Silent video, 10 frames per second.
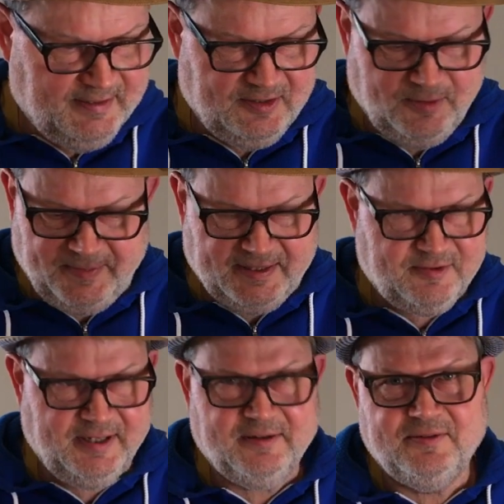your
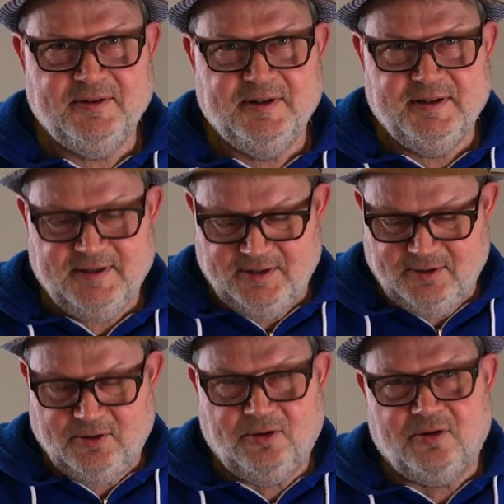battery
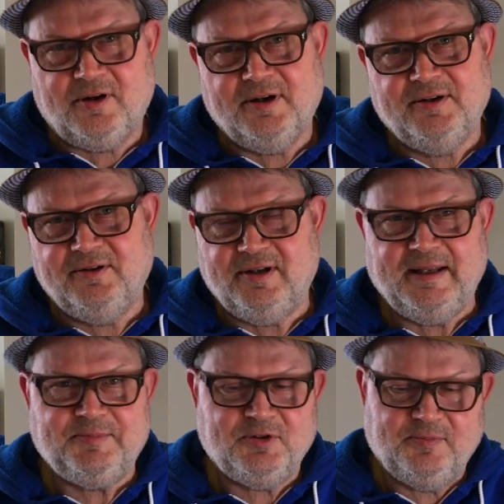or your
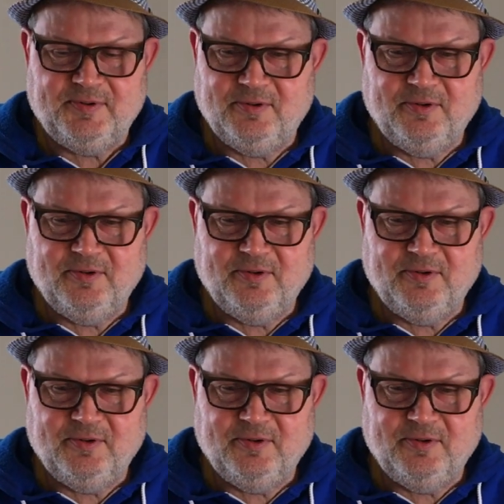laptop.